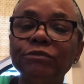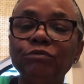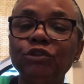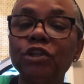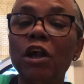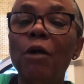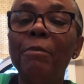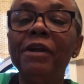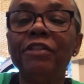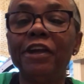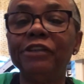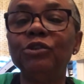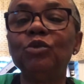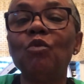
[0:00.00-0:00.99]
tell me
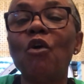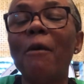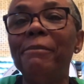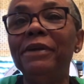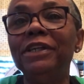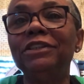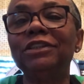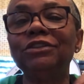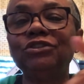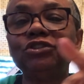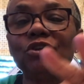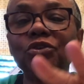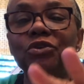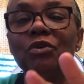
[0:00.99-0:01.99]
that you want me to
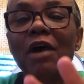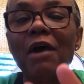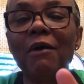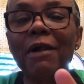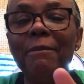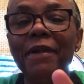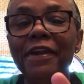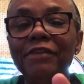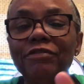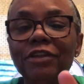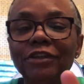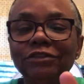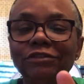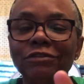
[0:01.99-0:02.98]
show you how I made
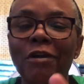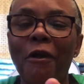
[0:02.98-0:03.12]
this.